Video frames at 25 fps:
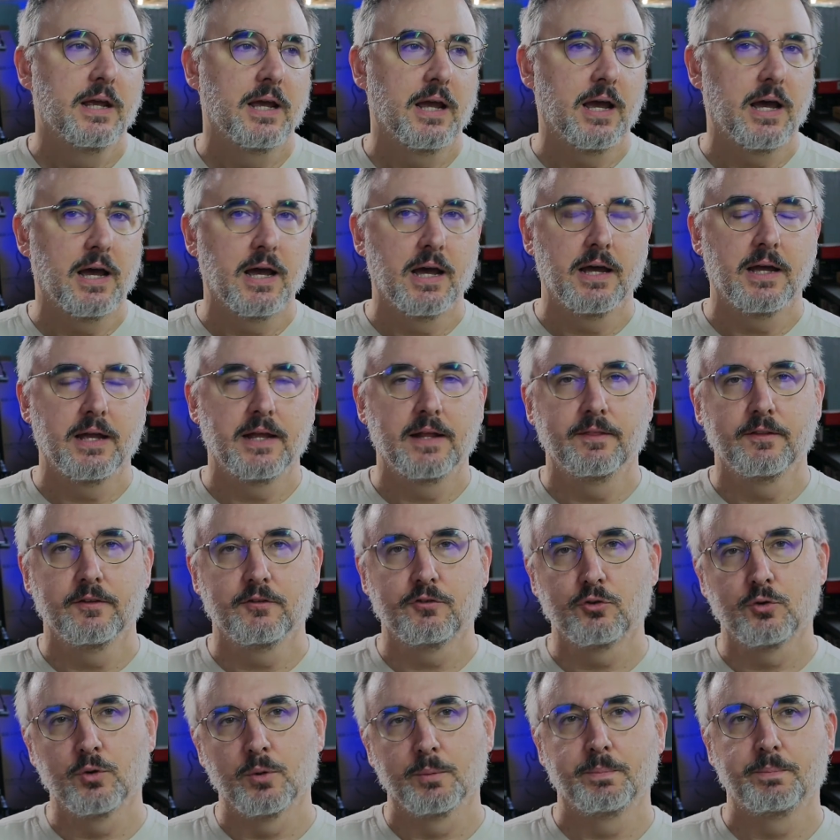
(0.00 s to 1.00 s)
And
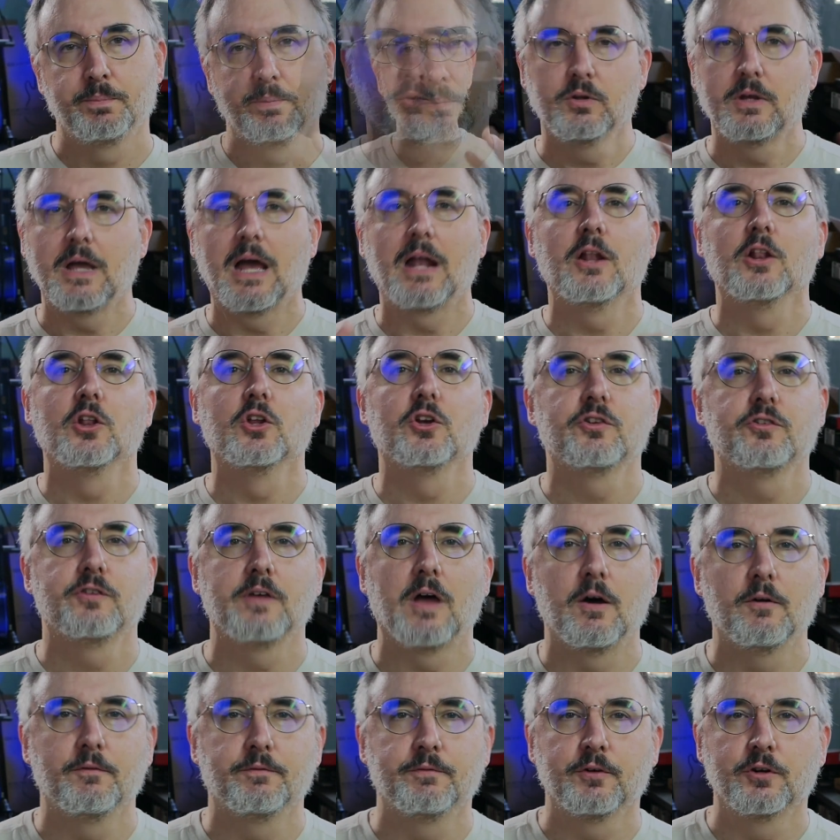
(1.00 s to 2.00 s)
this group kind of looks
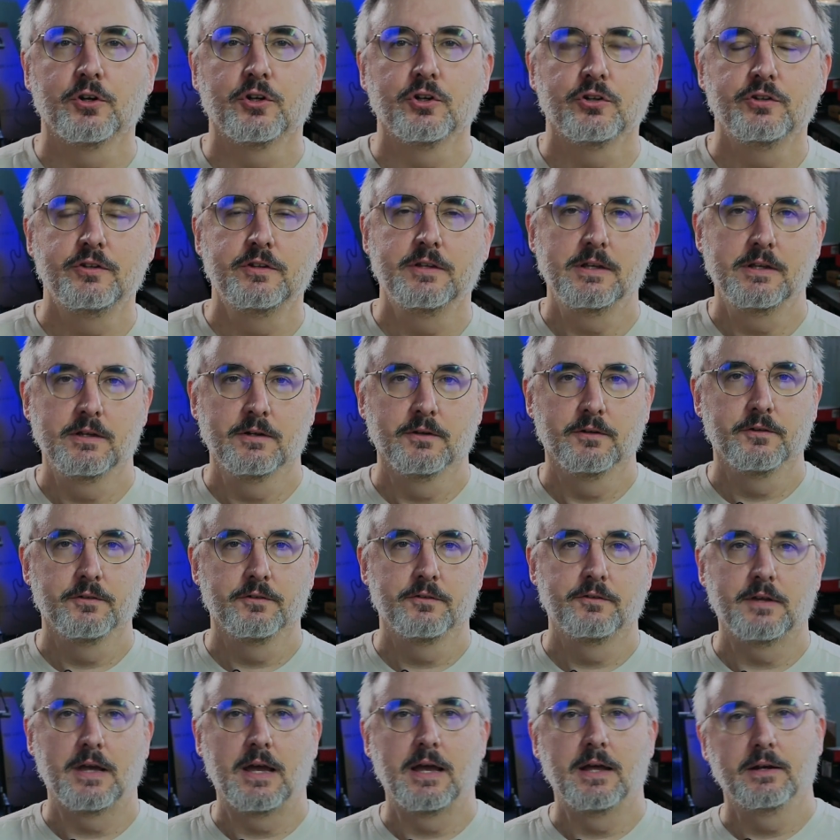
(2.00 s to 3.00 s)
out for good
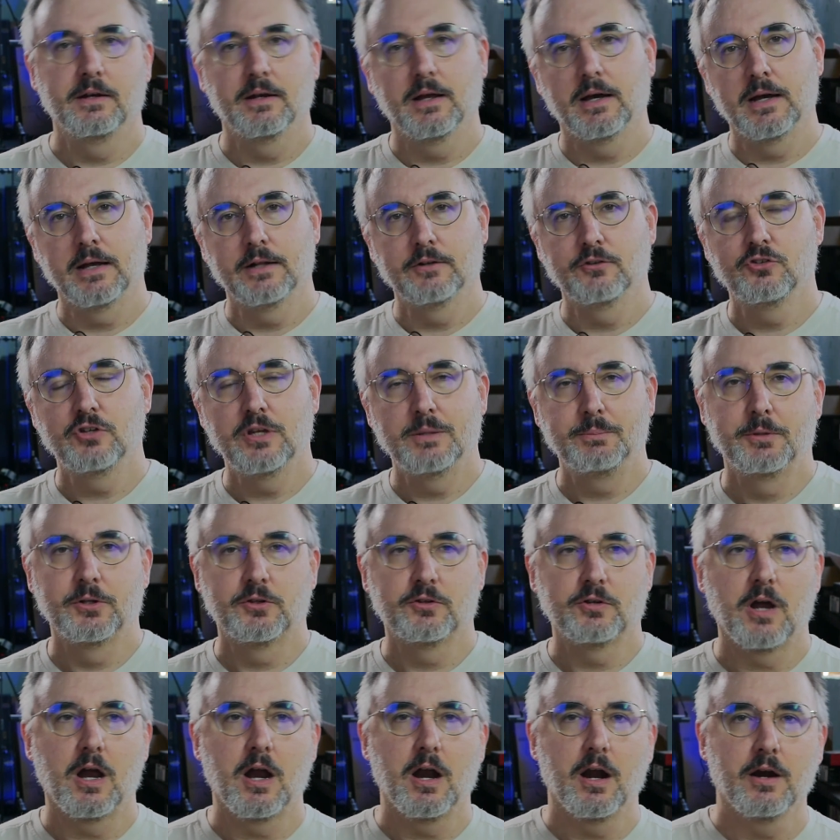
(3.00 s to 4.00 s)
deals on cheap
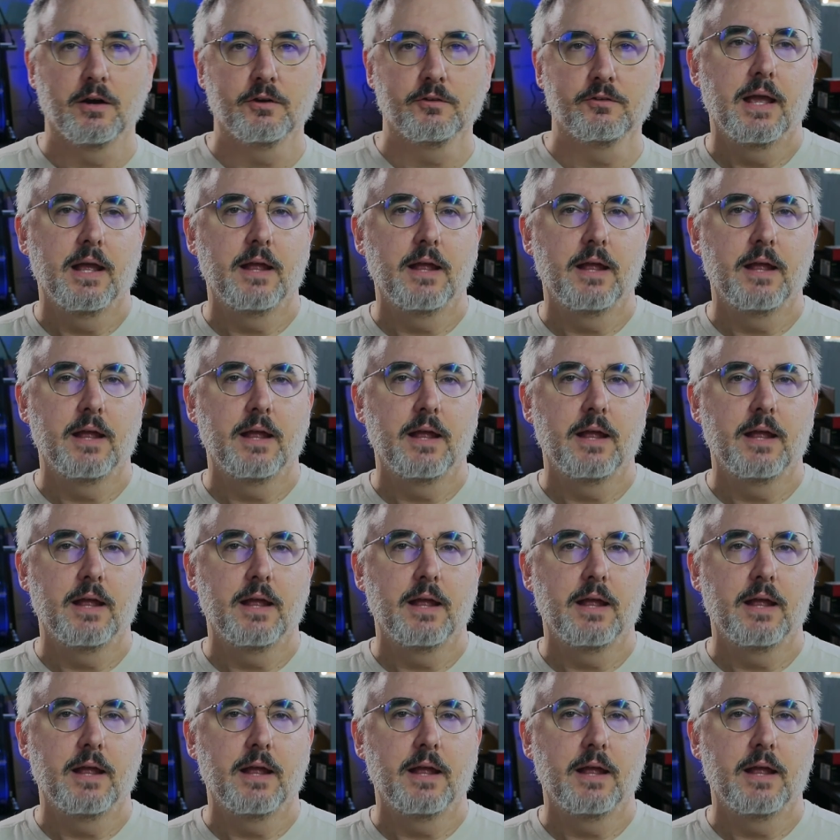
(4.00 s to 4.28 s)
guitars,